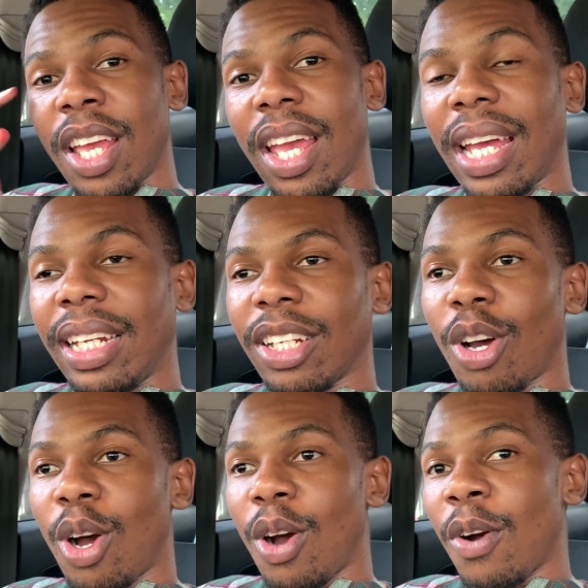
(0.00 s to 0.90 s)
And
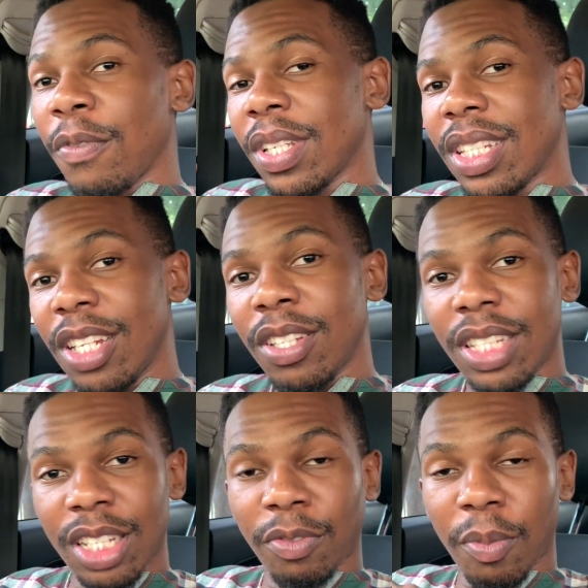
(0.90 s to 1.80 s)
obviously
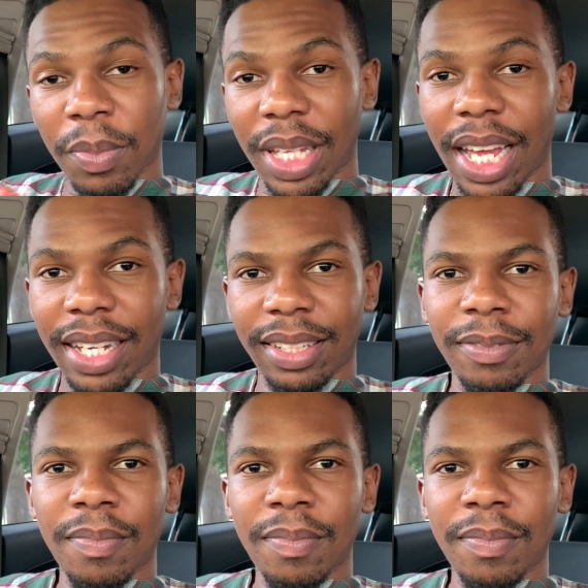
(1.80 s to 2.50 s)
just from that,